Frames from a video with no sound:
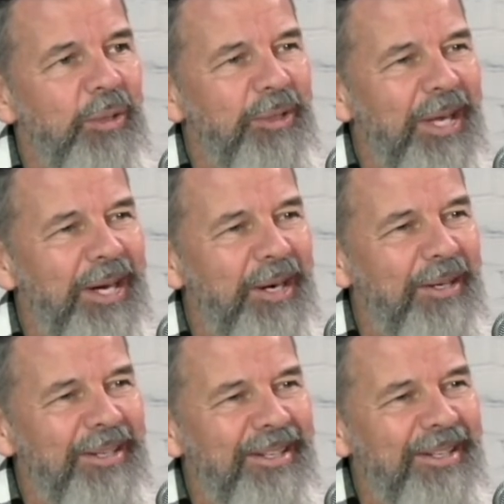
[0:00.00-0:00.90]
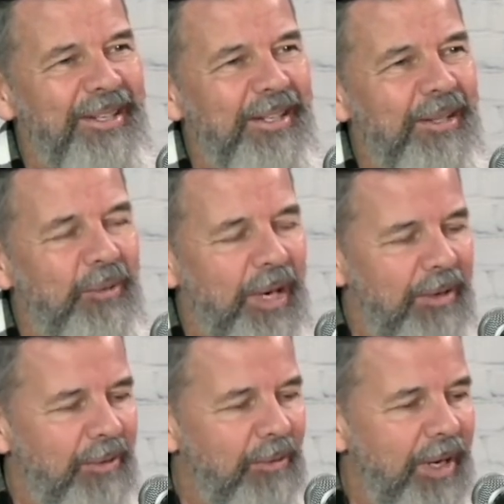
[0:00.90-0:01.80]
care
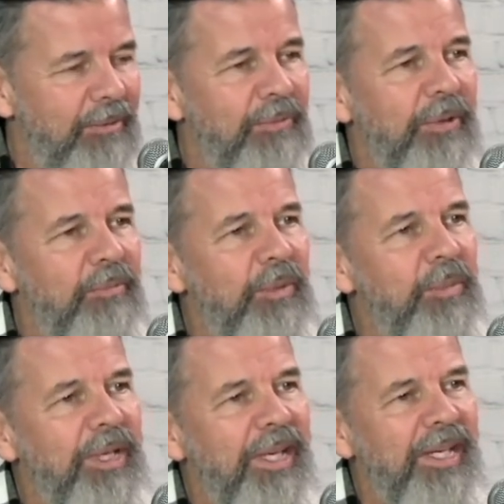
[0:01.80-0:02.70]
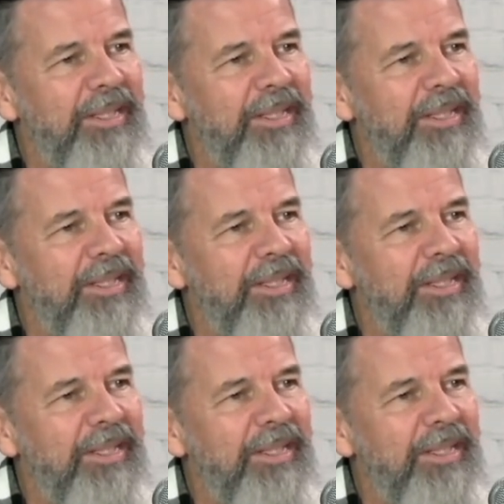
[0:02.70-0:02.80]
right from the beginning.